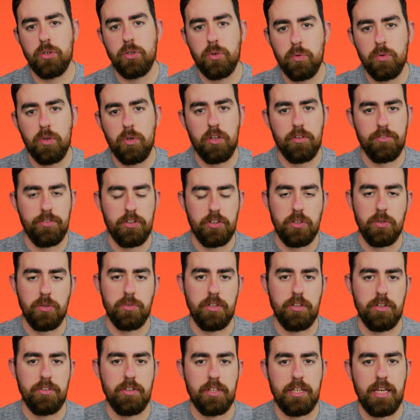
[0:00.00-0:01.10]
all of the
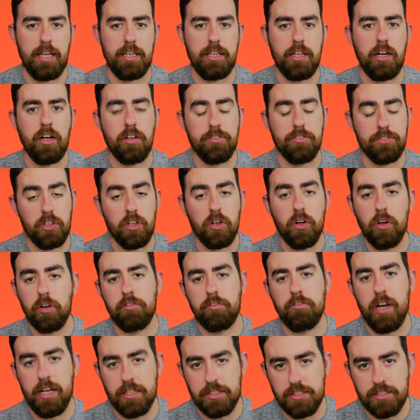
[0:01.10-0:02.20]
uses again after a long
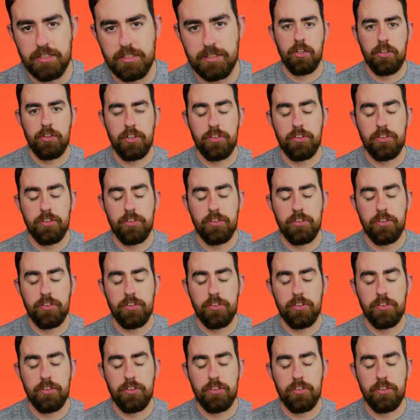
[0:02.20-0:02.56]
rest.